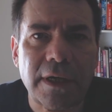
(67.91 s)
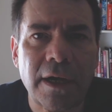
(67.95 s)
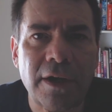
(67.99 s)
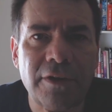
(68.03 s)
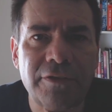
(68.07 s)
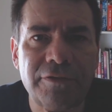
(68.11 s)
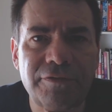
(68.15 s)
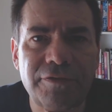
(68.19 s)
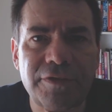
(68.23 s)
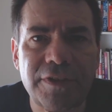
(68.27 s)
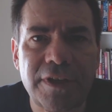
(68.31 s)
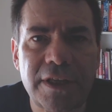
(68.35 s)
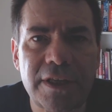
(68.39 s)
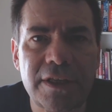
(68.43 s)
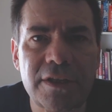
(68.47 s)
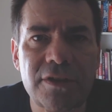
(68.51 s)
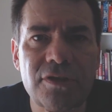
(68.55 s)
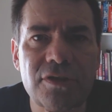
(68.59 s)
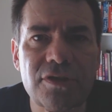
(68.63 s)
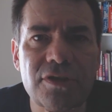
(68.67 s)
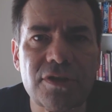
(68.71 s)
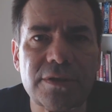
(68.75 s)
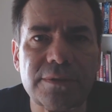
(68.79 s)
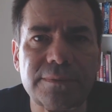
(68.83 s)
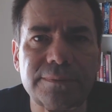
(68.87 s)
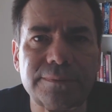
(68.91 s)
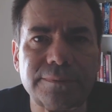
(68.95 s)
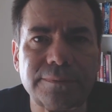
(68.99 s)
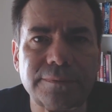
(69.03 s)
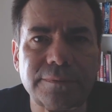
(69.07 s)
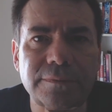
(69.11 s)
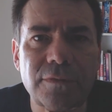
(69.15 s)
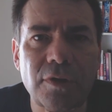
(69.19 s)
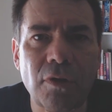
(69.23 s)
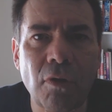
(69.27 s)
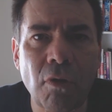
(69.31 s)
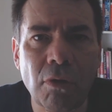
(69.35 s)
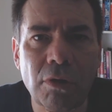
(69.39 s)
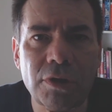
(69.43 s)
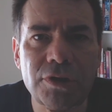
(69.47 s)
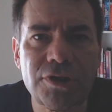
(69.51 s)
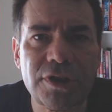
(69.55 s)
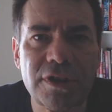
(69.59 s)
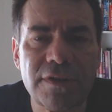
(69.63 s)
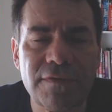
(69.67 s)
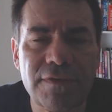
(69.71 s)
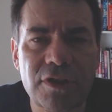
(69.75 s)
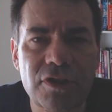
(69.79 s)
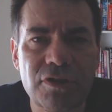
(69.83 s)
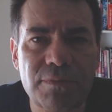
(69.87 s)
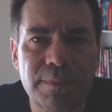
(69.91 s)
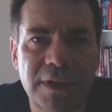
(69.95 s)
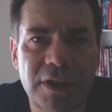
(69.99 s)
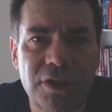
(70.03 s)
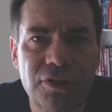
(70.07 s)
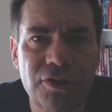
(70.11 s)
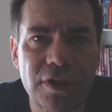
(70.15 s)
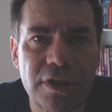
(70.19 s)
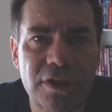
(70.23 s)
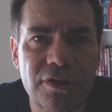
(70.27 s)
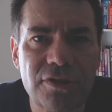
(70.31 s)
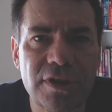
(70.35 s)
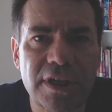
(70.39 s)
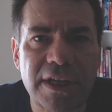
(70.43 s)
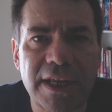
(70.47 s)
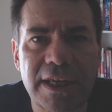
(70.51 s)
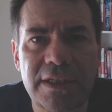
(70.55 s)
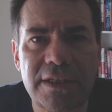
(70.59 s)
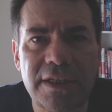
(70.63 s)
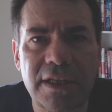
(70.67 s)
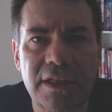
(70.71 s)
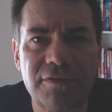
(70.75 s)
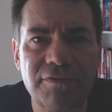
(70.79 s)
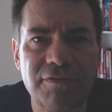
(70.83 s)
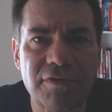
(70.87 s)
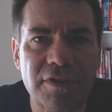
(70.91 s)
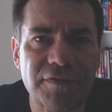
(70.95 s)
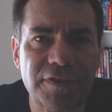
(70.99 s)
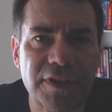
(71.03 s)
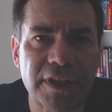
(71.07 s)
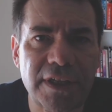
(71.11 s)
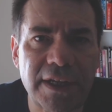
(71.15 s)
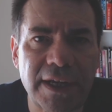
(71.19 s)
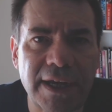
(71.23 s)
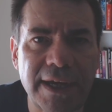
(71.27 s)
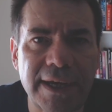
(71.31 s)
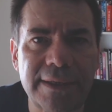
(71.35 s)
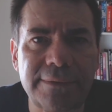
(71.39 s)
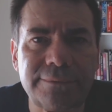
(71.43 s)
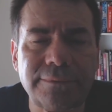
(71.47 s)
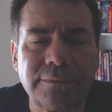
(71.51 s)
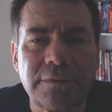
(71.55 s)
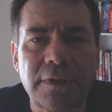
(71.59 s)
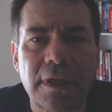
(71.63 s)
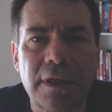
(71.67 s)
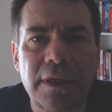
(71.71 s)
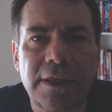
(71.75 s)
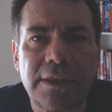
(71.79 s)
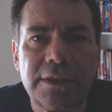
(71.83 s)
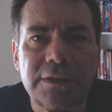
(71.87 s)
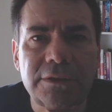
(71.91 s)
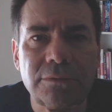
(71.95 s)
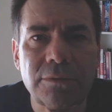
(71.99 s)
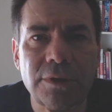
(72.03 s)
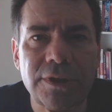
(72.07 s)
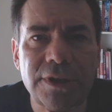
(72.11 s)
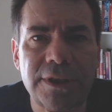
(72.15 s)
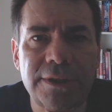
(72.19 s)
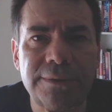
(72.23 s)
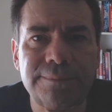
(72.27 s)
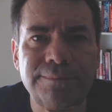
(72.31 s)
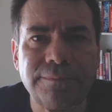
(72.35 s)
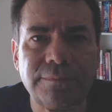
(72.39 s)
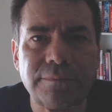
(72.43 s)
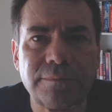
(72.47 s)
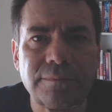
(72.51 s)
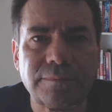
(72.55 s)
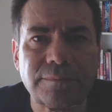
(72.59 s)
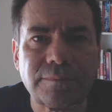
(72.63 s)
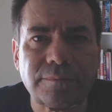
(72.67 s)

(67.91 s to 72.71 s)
of his Origin of the Species in 1859, where he